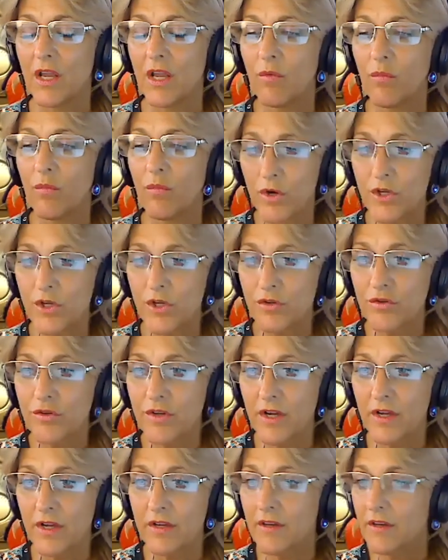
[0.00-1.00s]
Once you're
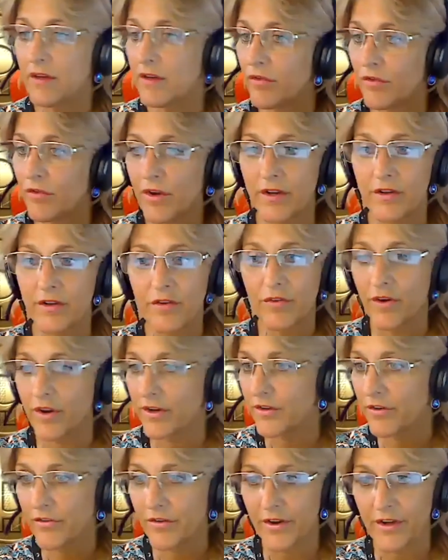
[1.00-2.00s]
done, you're done, you're
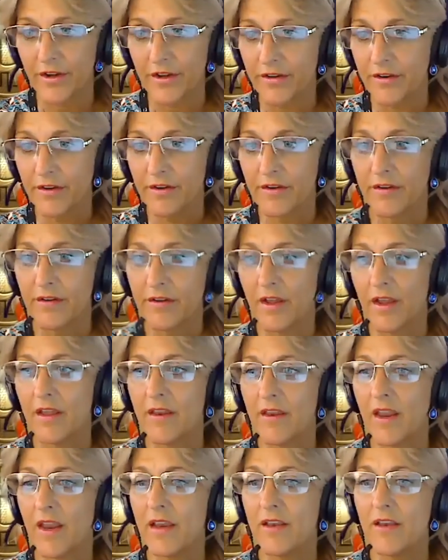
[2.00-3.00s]
done, you're done. And,
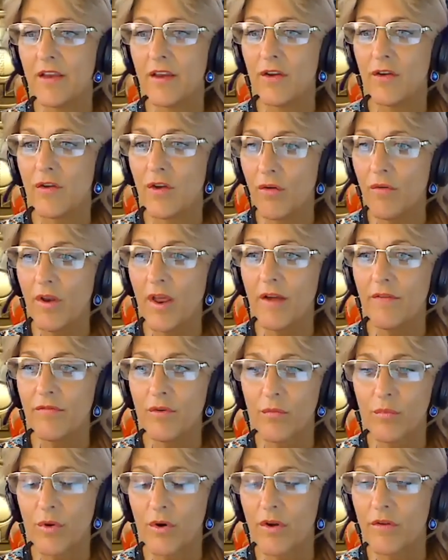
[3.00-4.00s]
and you don't have to
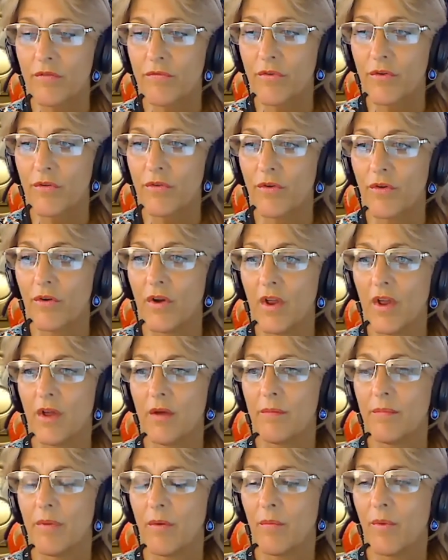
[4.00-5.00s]
work it further.
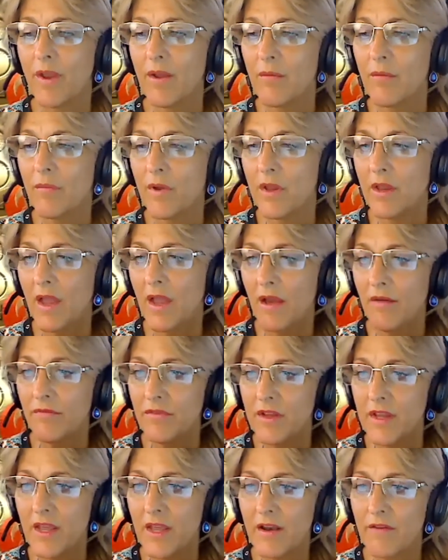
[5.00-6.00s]
But we, we have
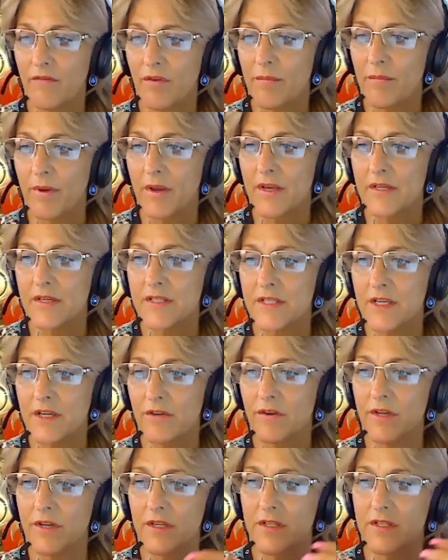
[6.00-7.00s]
to get everybody
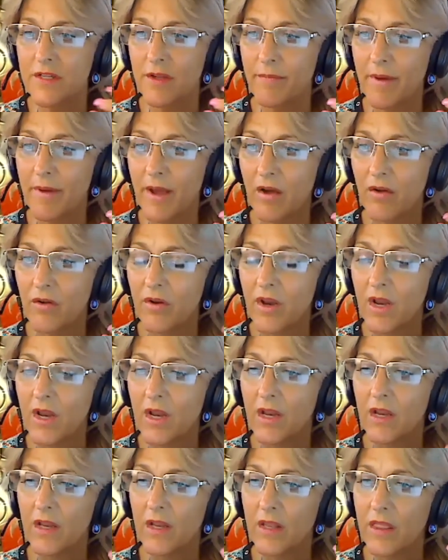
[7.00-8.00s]
serious about
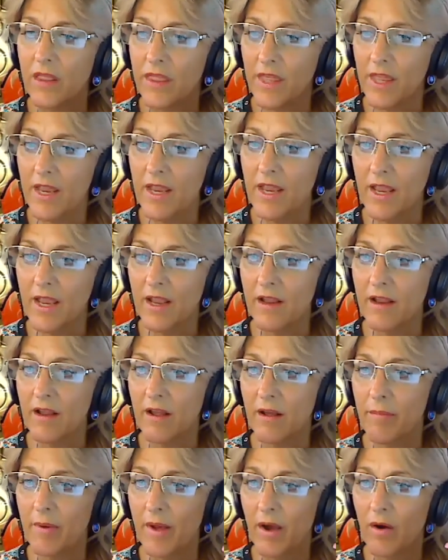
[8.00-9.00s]
thinking
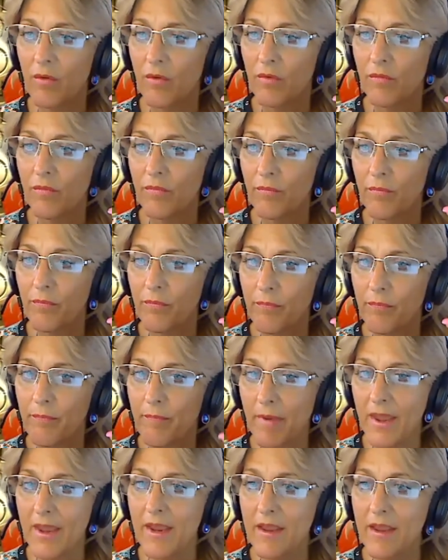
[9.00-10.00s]
about
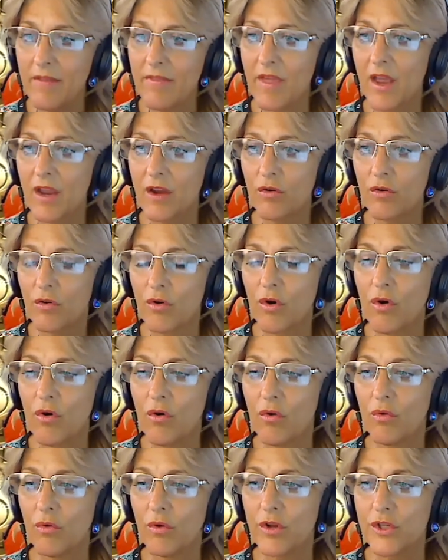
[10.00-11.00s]
making that your
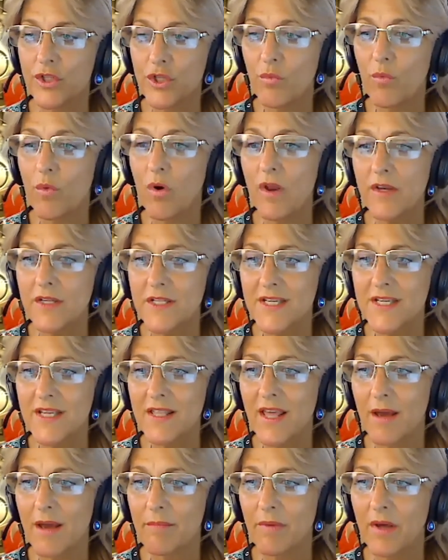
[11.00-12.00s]
goal because you want to see
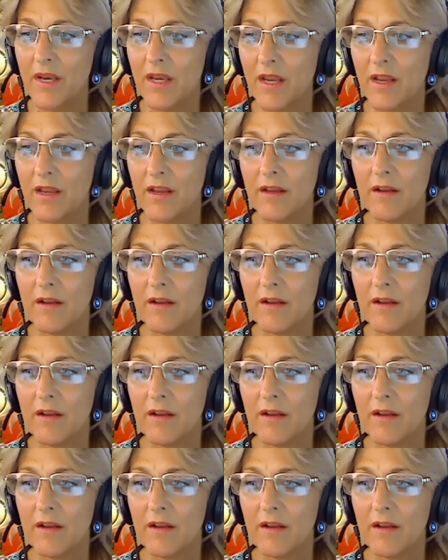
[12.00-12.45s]
that money.